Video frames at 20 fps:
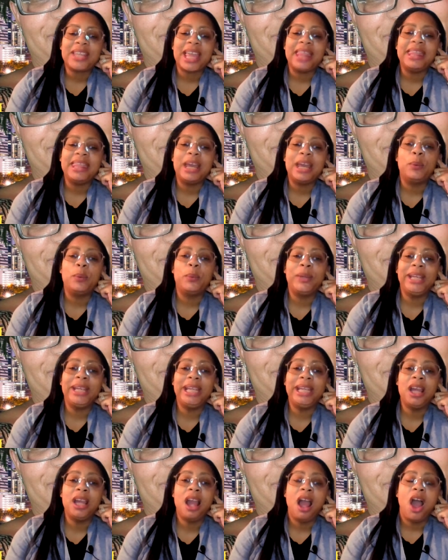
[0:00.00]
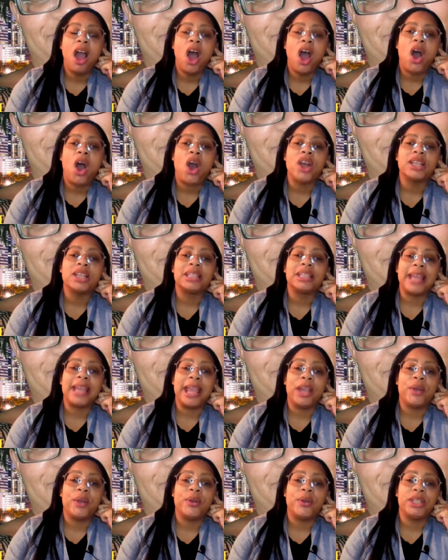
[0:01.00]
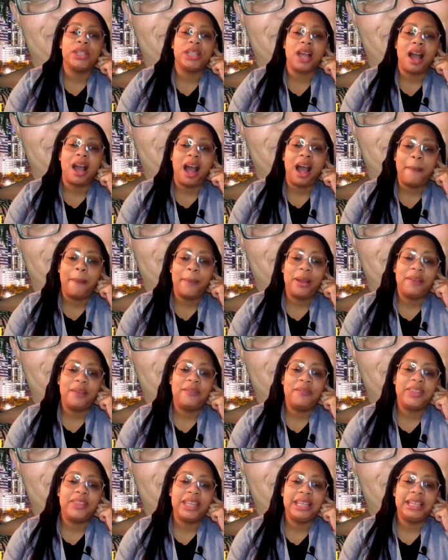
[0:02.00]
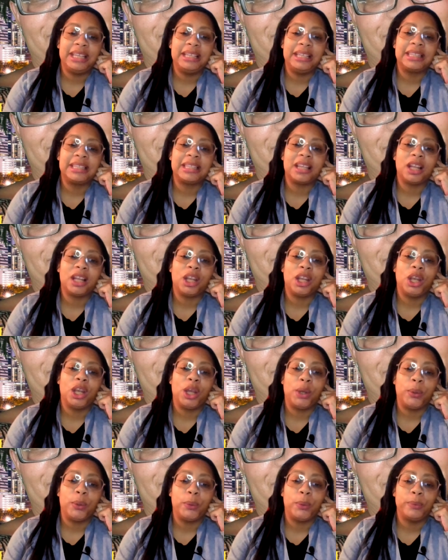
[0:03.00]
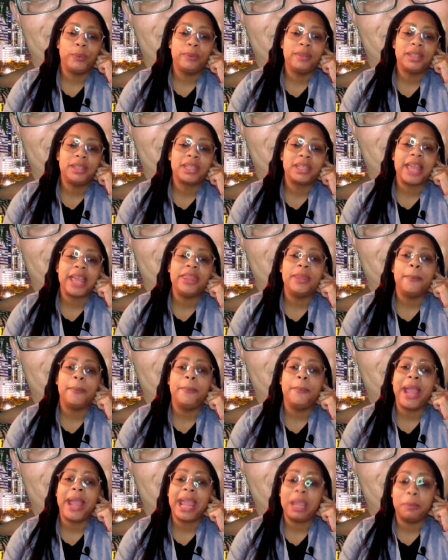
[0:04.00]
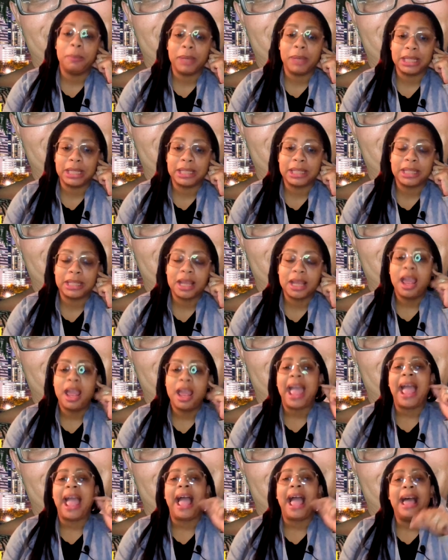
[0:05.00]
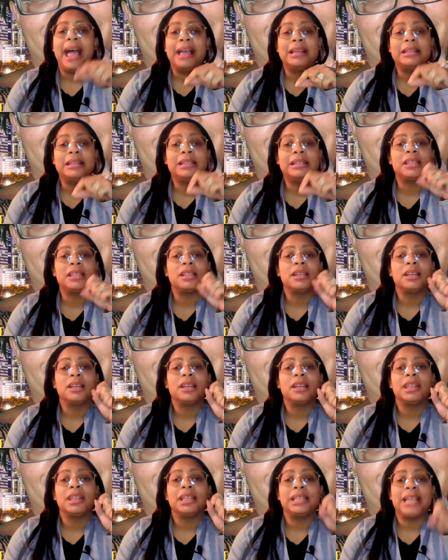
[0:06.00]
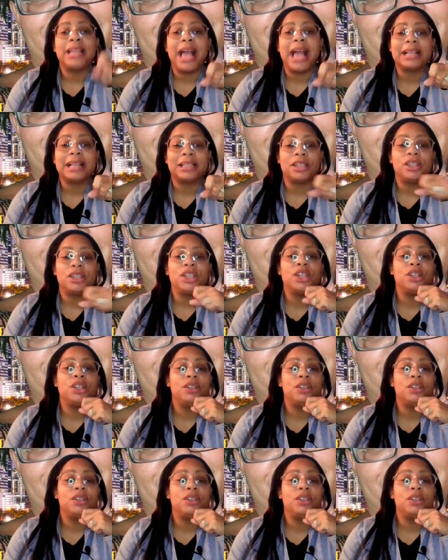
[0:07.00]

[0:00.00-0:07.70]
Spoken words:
that we are staying on top of these loans and the payments and the taxes.